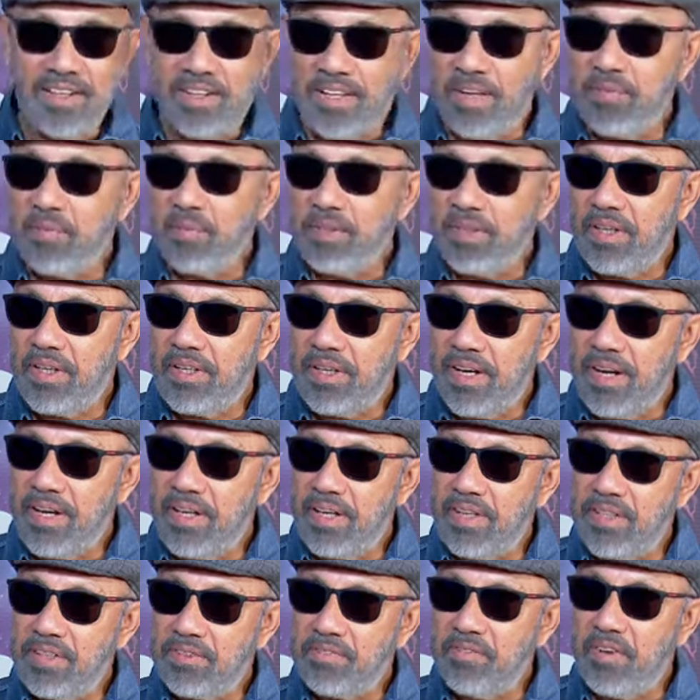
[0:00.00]
in Tamil the
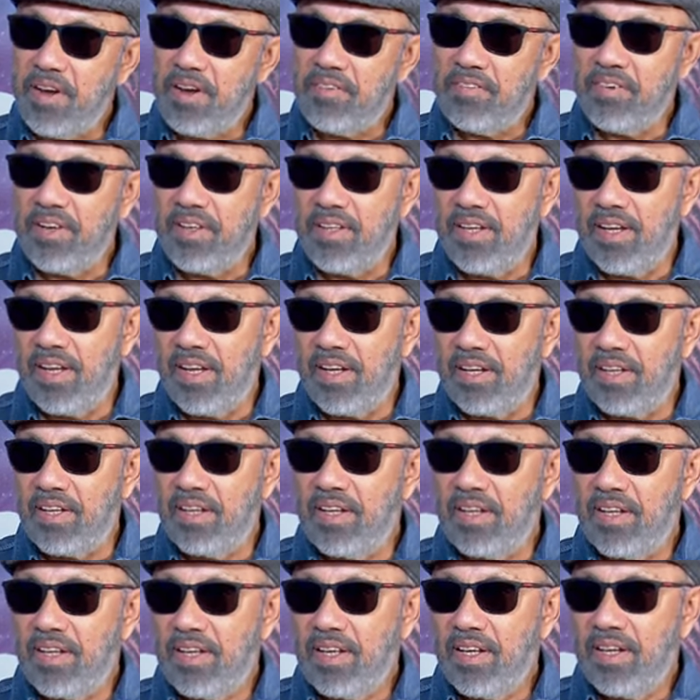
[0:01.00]
title is Bavadiyar.
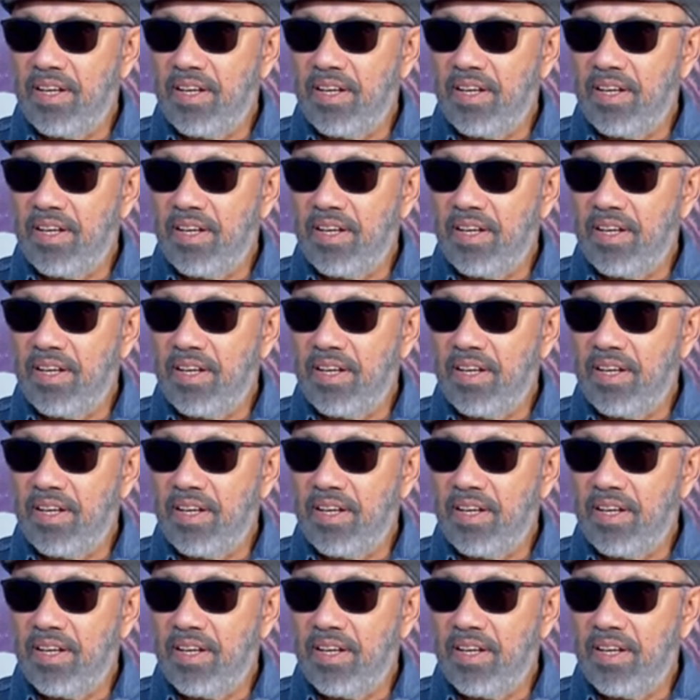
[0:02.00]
